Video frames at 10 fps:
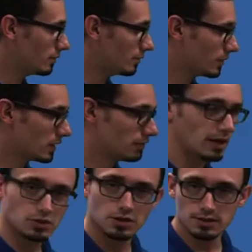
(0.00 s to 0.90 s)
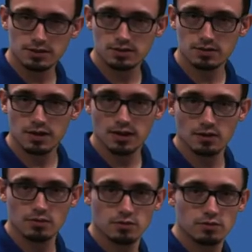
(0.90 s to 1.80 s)
convection is
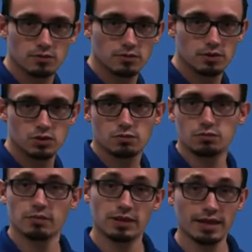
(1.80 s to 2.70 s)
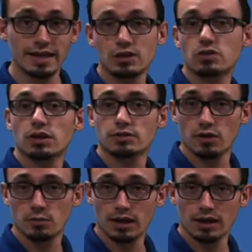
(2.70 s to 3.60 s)
the heat transfer
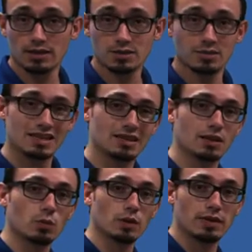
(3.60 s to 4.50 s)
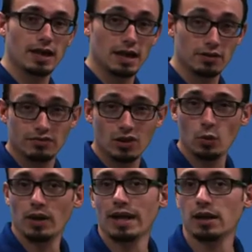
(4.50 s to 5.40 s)
mechanism dealing with airflow
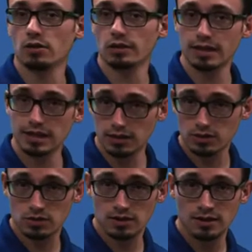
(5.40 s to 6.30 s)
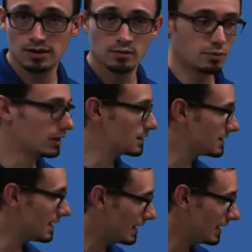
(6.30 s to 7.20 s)
and air leakage. Because
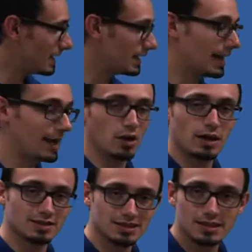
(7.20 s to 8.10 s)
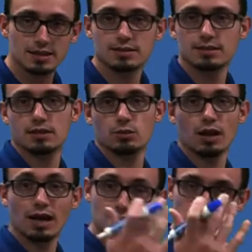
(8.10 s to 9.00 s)
that heated air has the tendency to
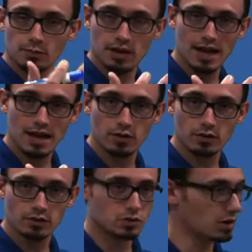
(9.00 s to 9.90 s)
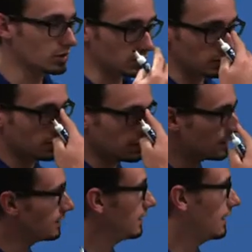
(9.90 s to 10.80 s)
rise up and out of the structure,
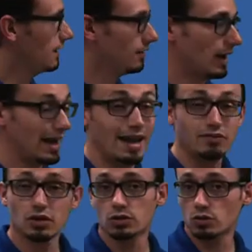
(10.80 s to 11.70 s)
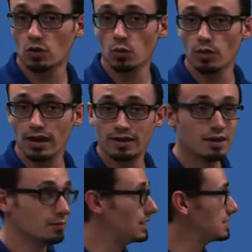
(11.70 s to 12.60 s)
I have to control that
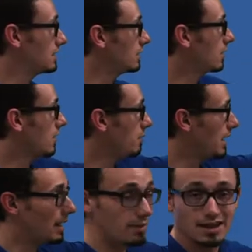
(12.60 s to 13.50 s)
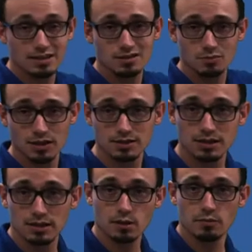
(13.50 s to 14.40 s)
by sealing up bypasses in my
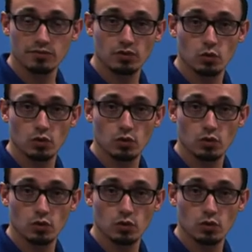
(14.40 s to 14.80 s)
ceiling and floor.